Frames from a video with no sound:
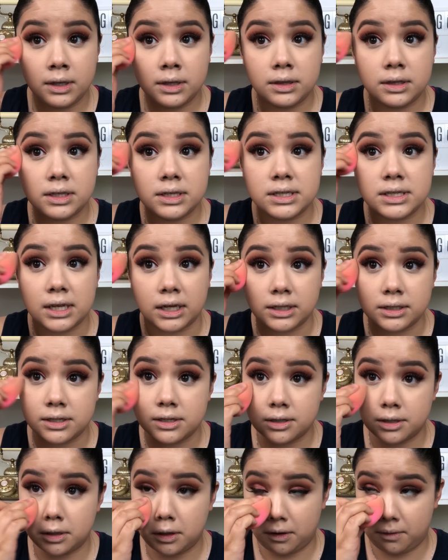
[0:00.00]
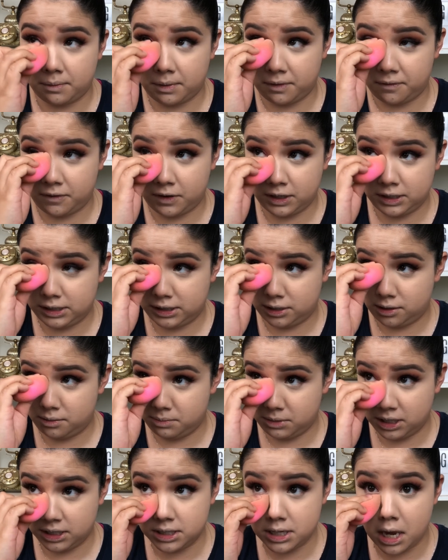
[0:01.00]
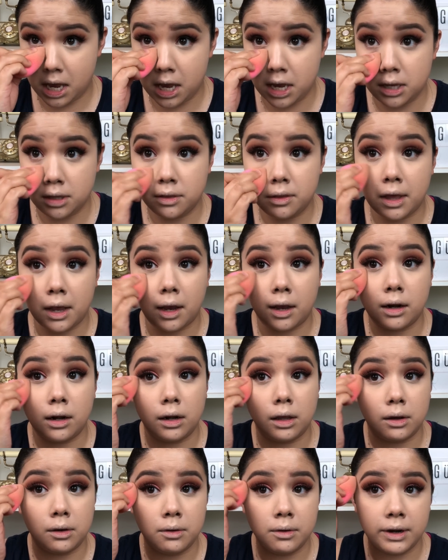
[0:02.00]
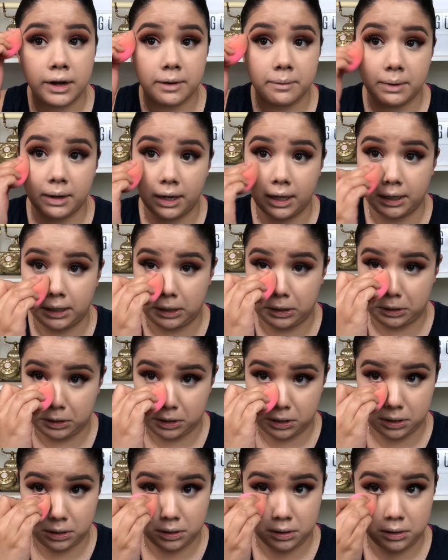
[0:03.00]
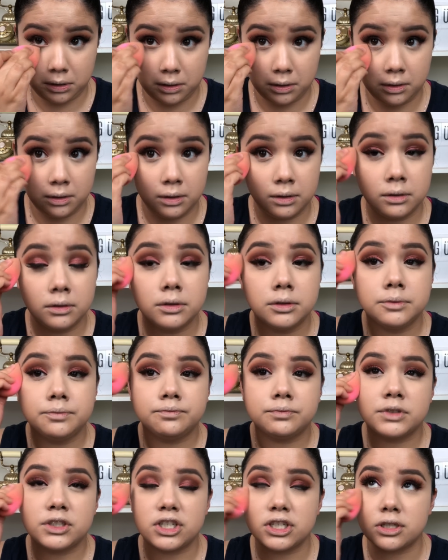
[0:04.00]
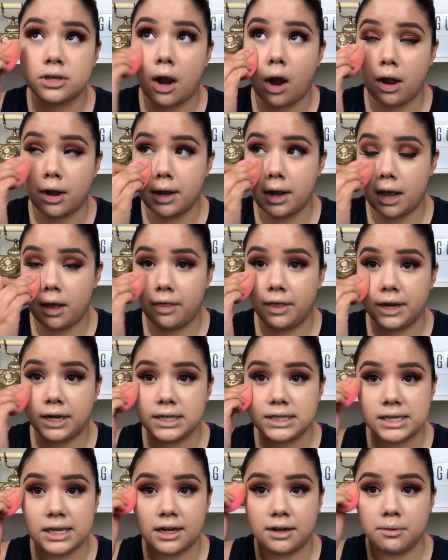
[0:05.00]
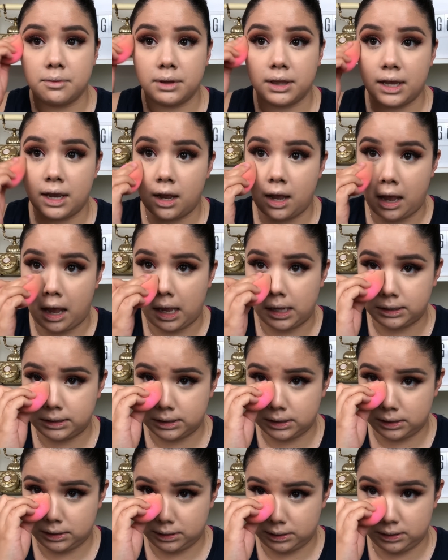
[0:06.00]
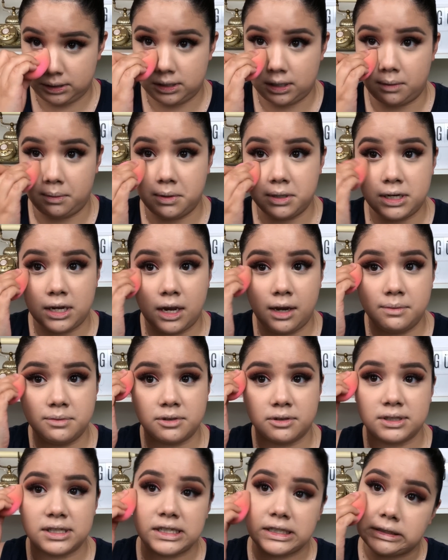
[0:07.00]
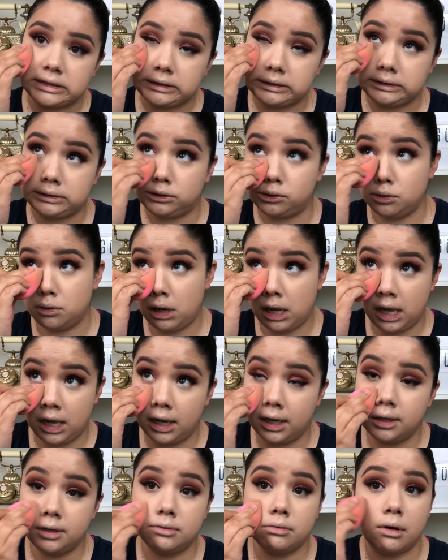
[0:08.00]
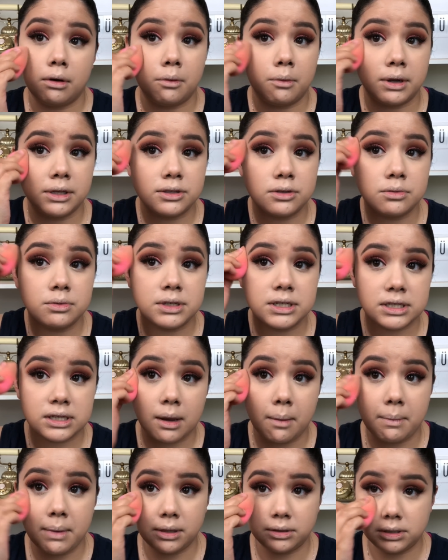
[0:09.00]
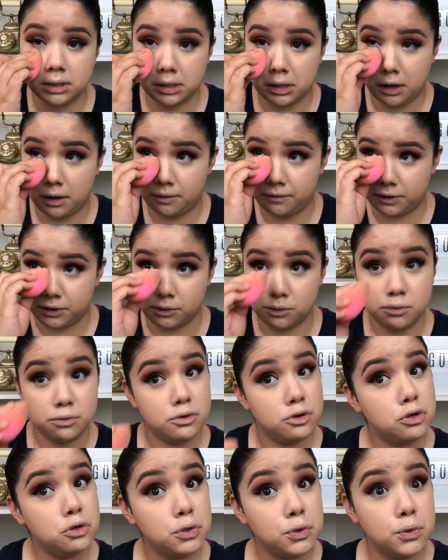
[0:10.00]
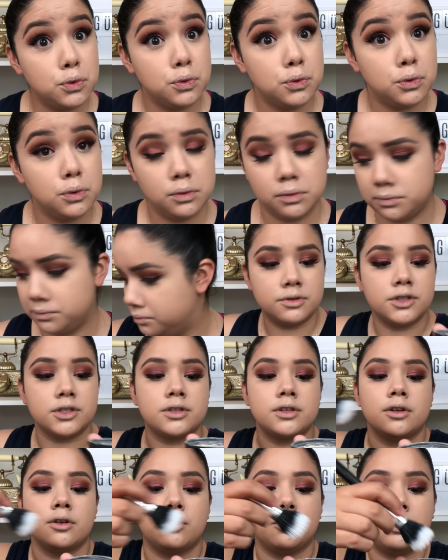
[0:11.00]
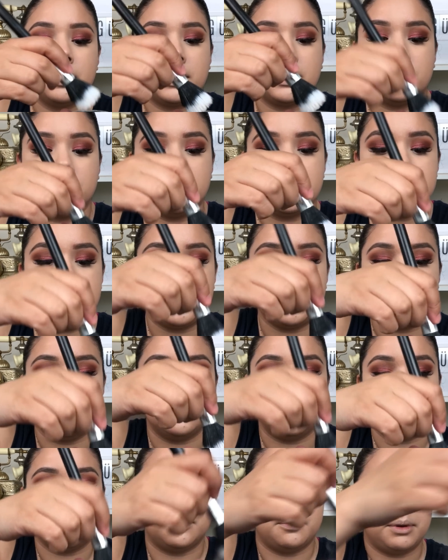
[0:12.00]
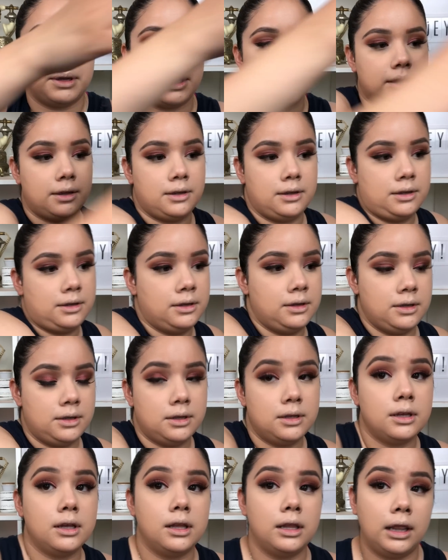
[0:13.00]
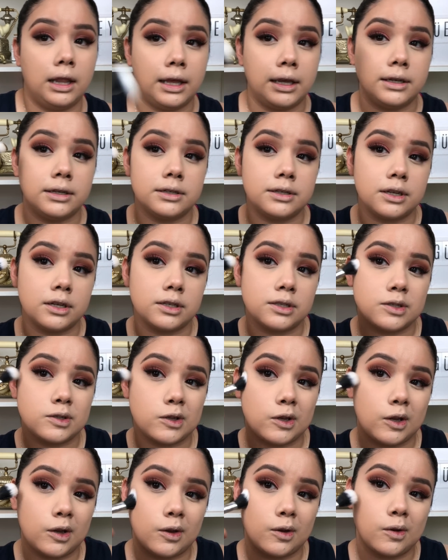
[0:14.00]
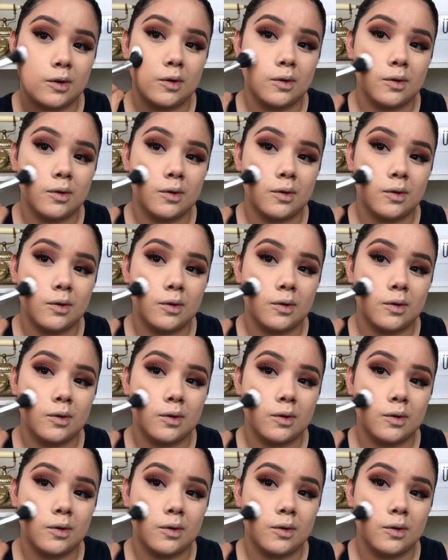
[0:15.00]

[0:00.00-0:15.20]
the center of my face to maintain that glow, and I've been liking that. It's just hard now that it's getting really hot in the summertime, so it's like, ooh, do I want to risk a melting off? I don't know. I'm just gonna quickly take a little bit, a light dusting,